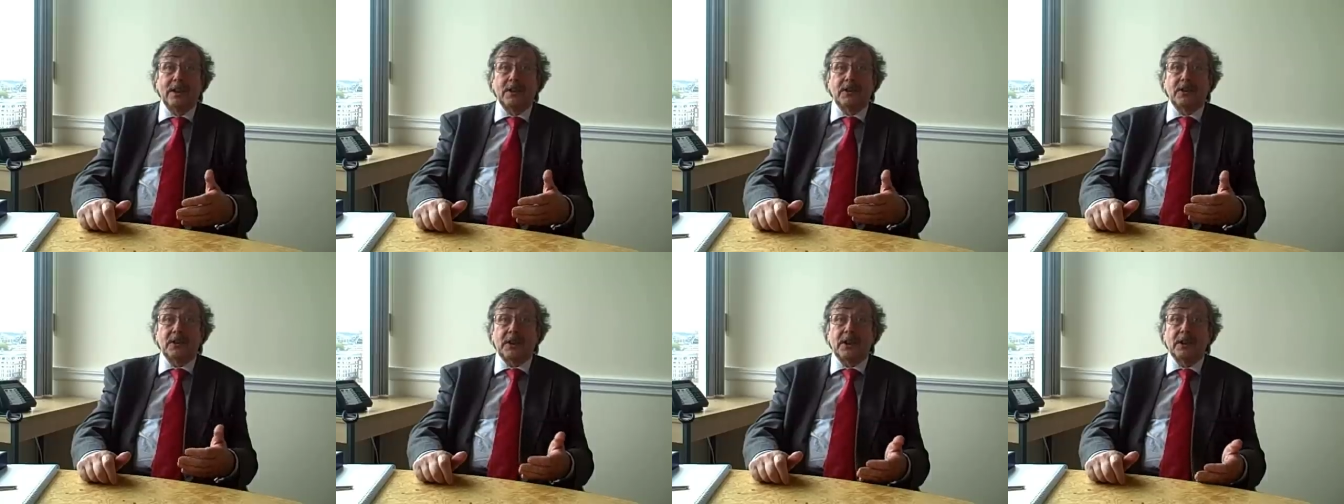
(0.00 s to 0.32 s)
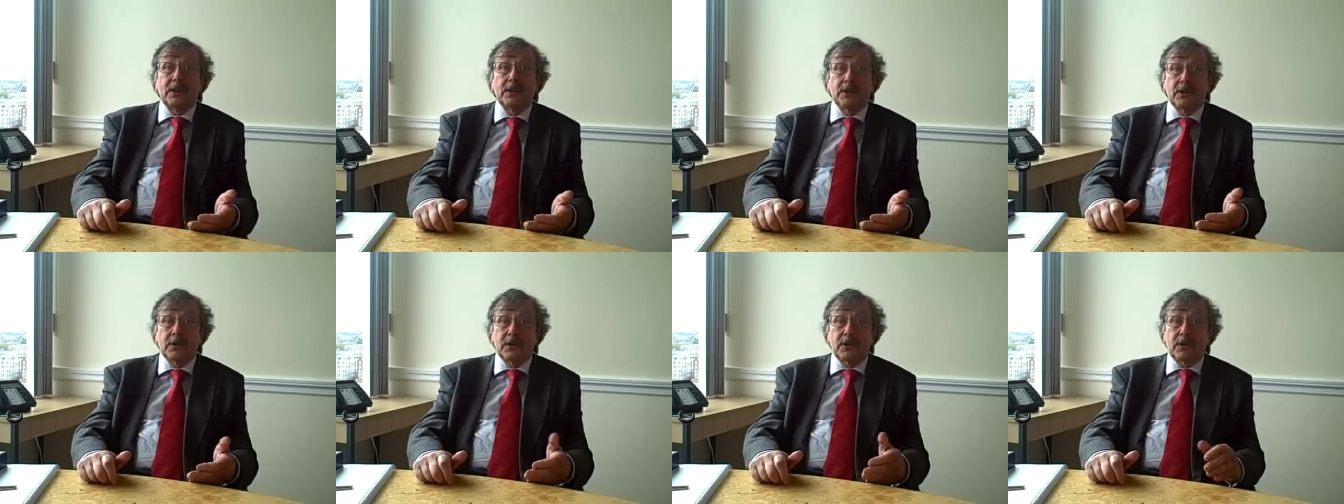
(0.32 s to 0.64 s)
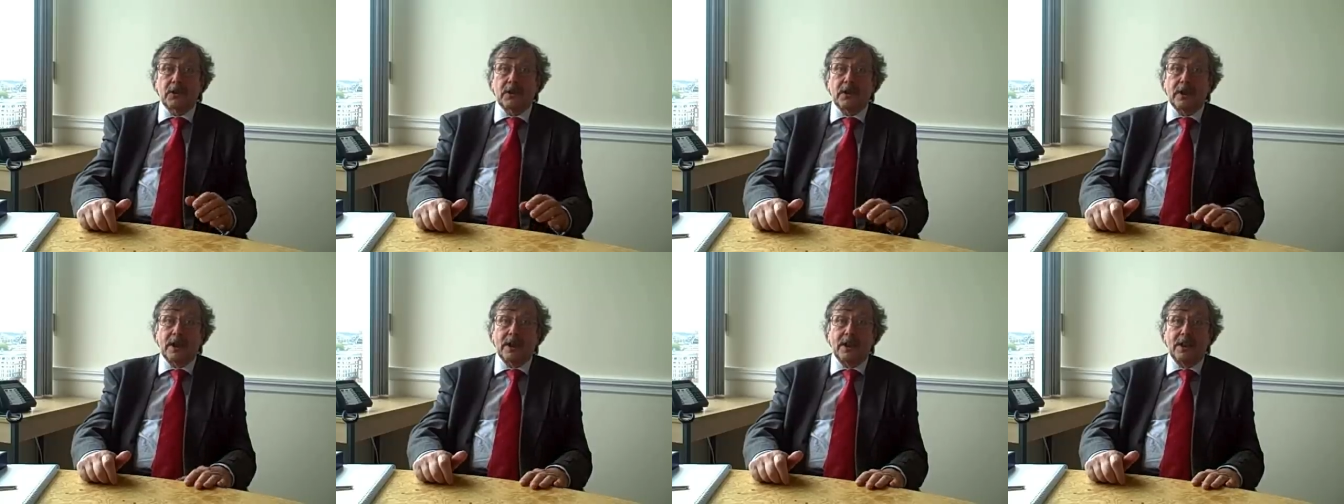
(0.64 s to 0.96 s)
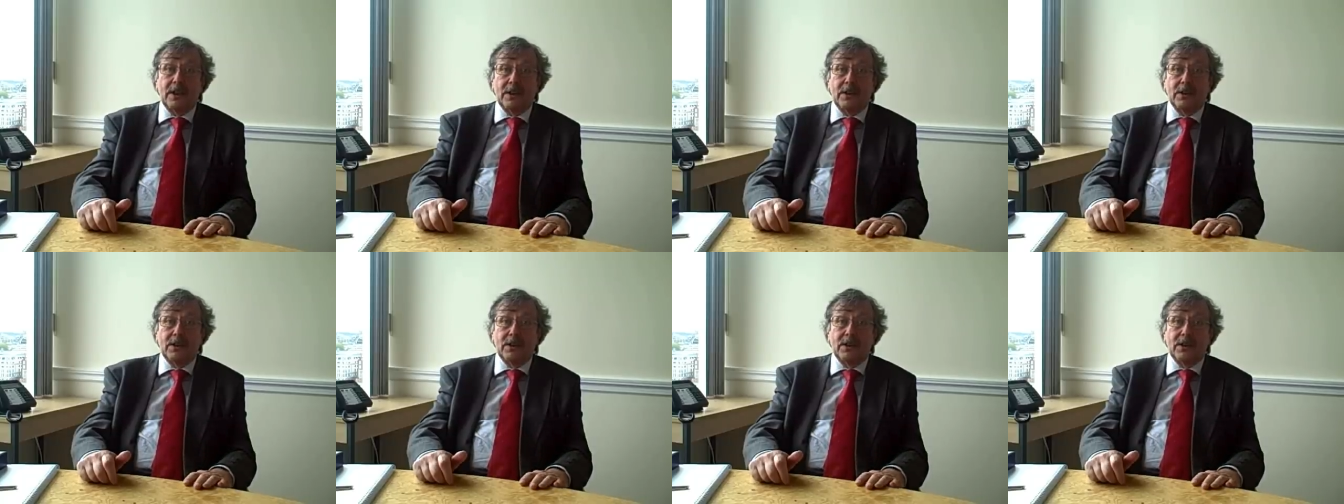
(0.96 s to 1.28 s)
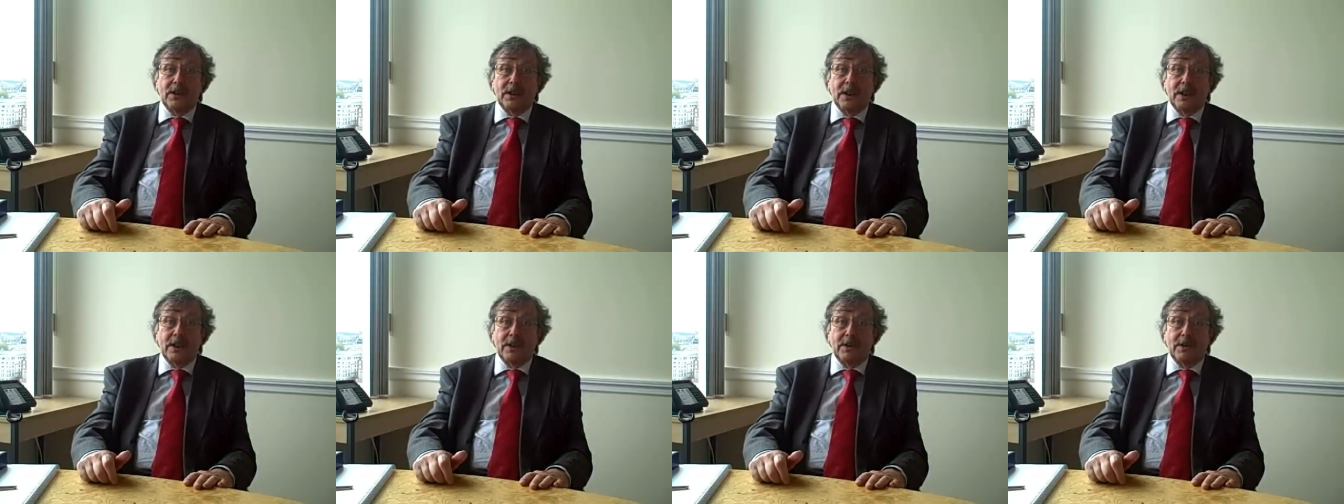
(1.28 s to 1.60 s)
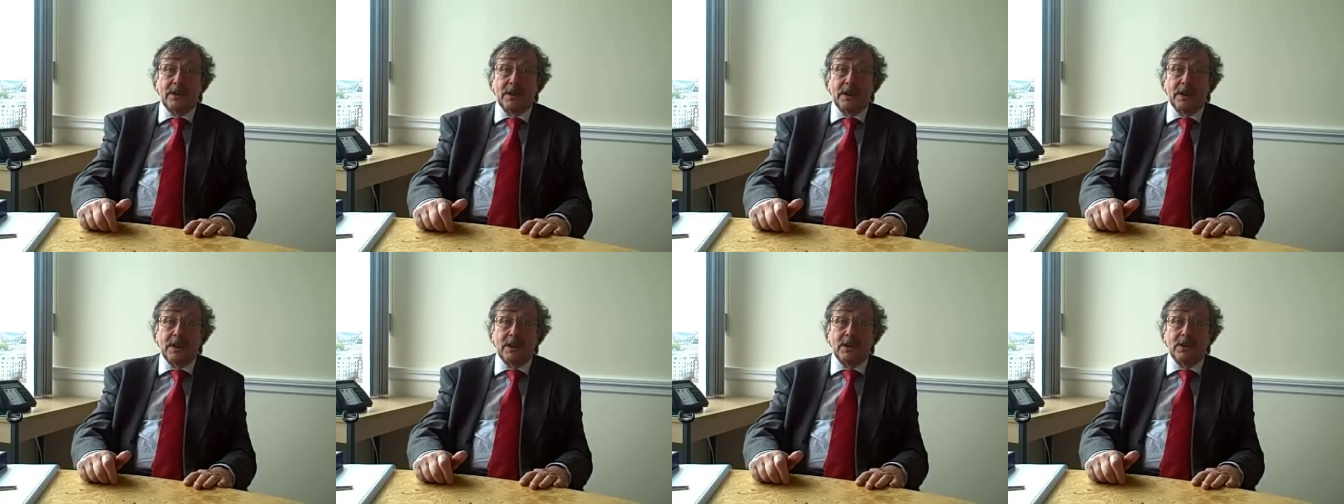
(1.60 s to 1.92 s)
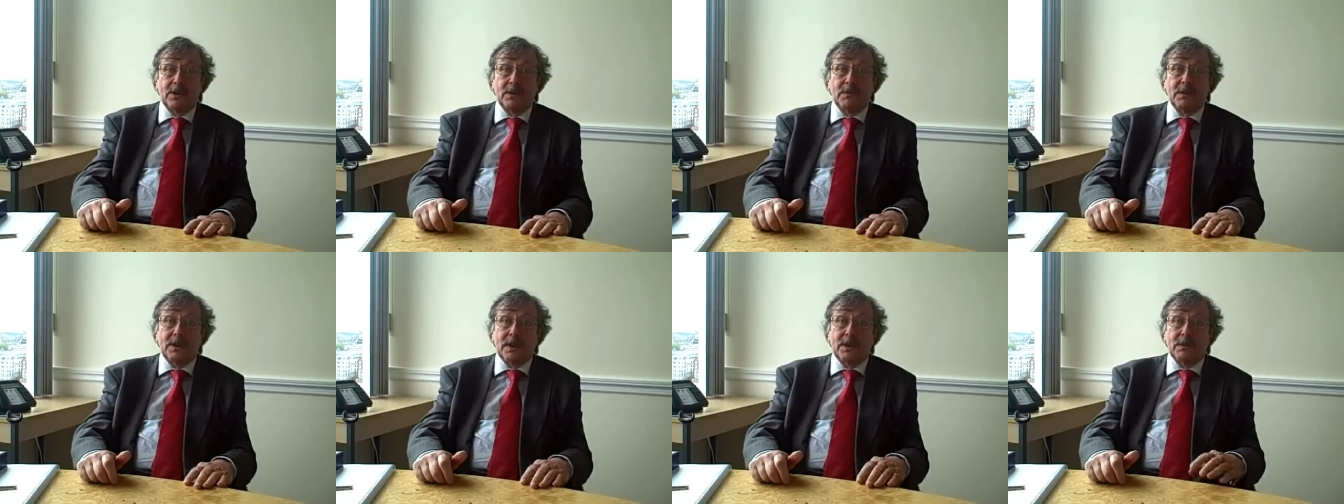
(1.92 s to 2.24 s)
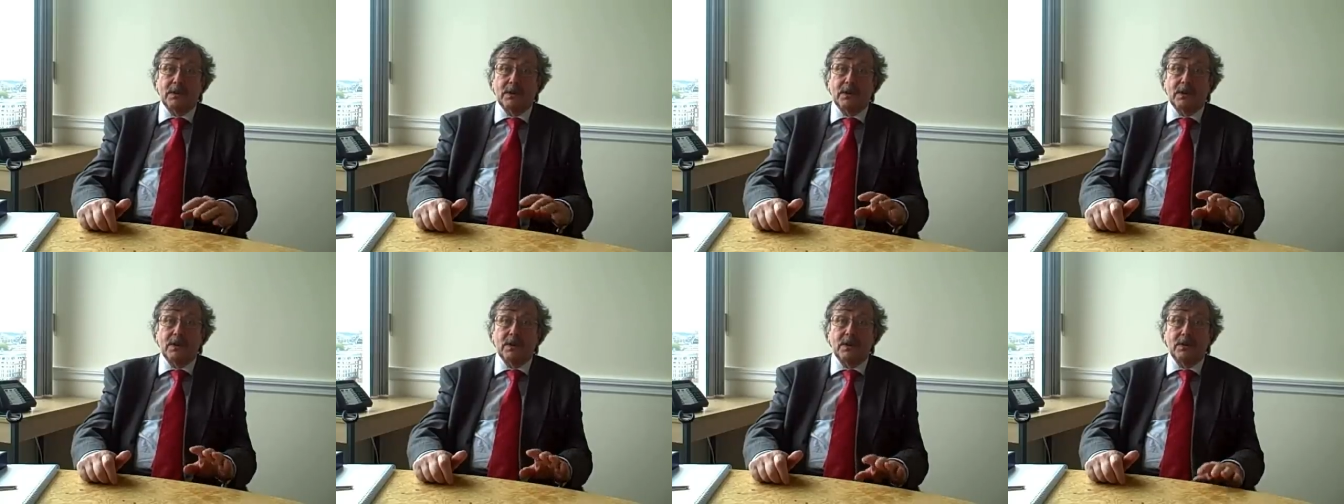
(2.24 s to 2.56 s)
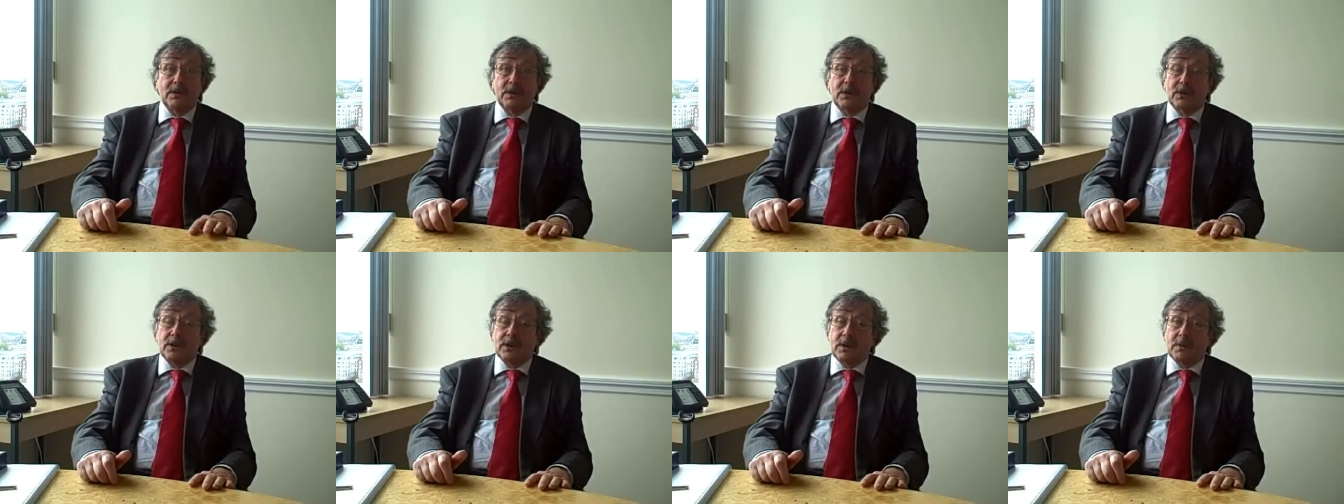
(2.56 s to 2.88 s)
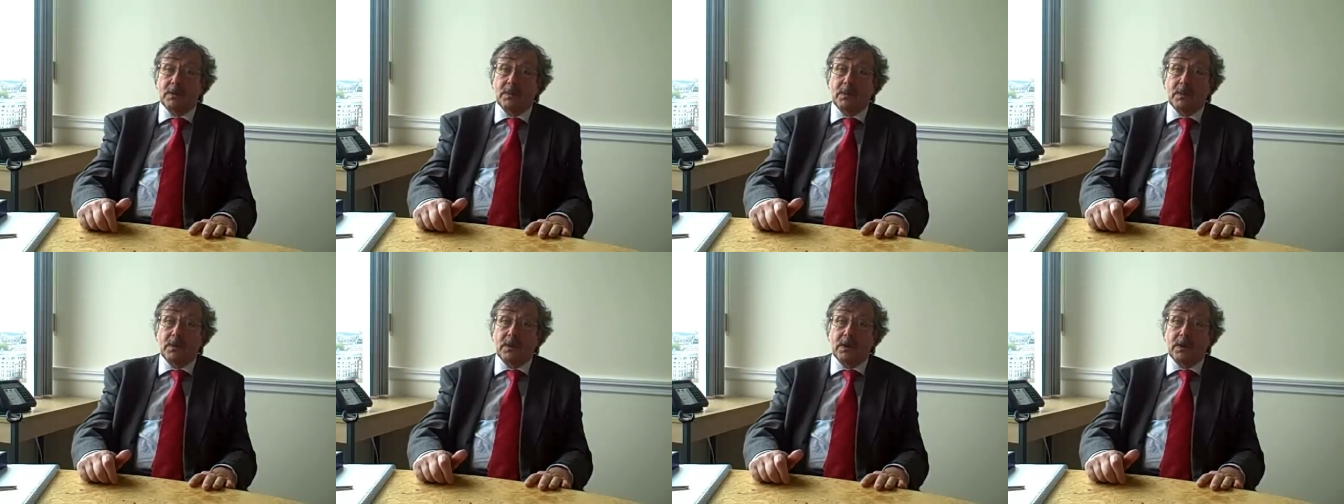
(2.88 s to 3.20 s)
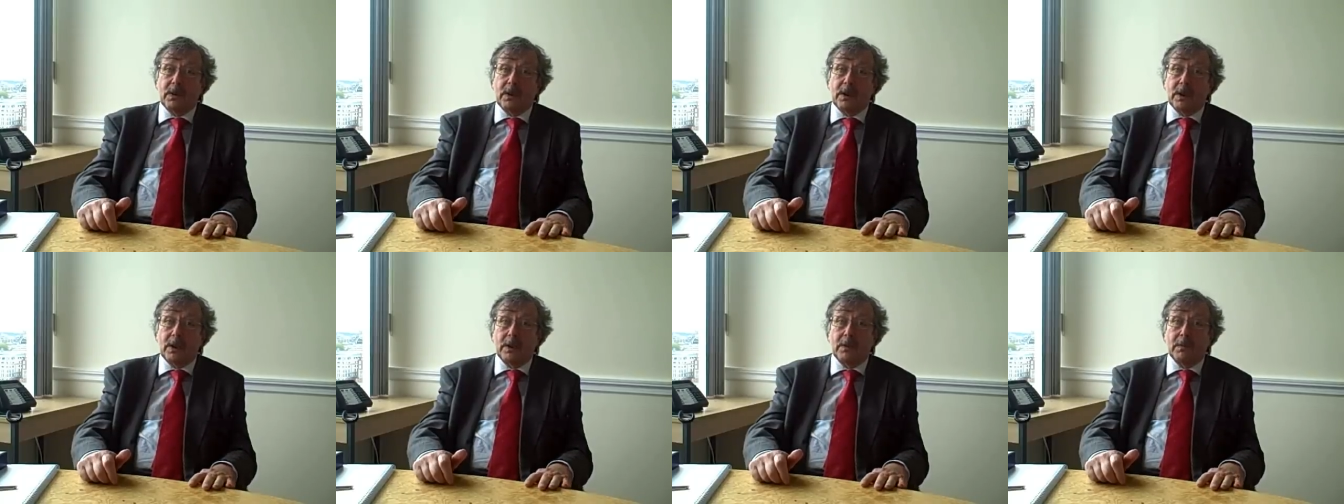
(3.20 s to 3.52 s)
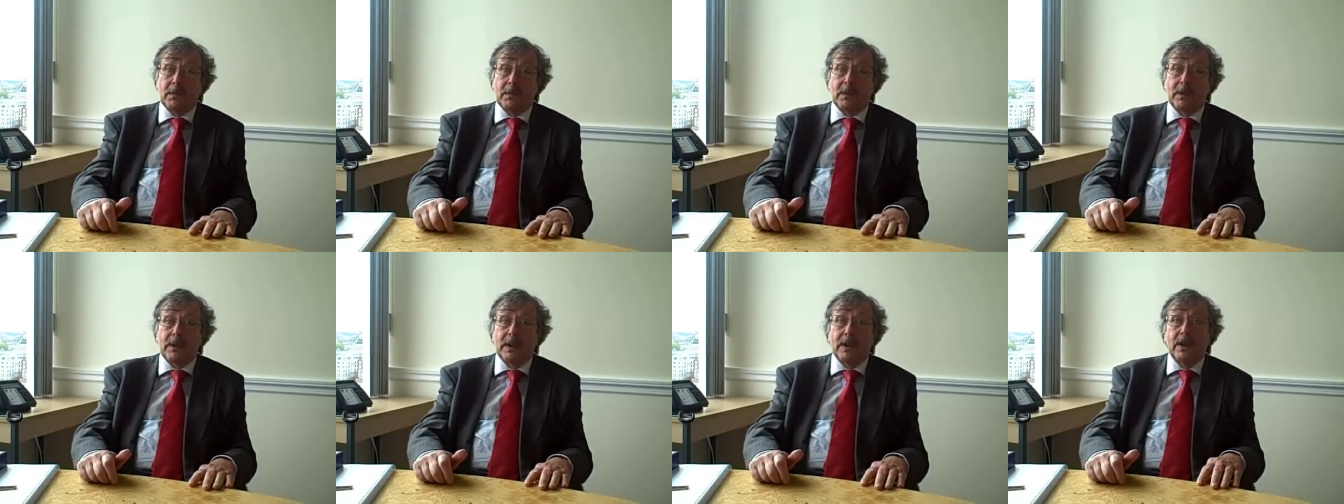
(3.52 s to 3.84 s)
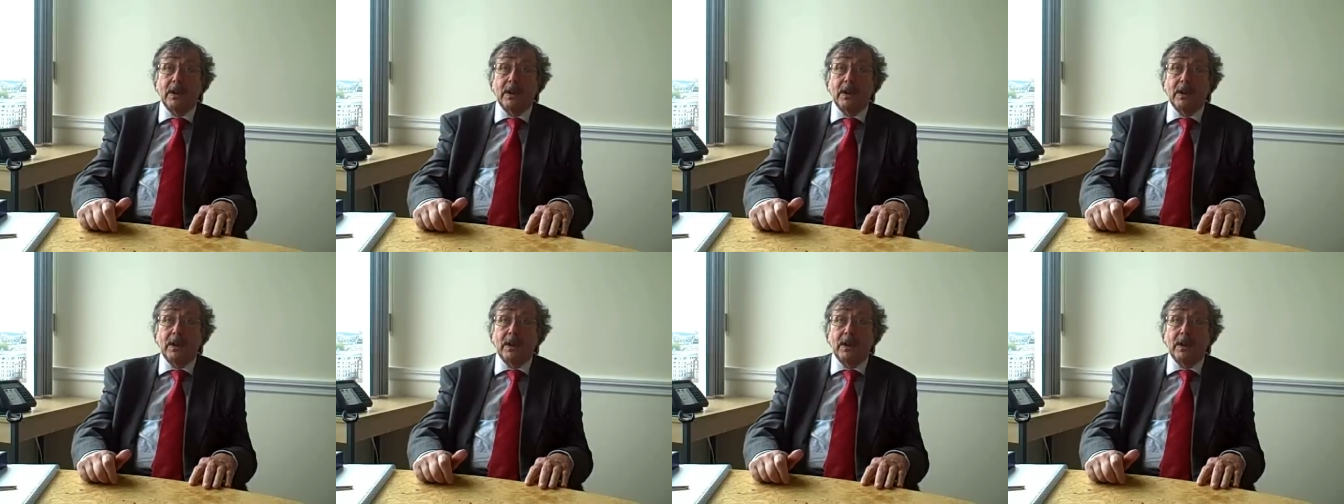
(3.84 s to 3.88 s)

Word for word: skills training that they need to be able to do the job um,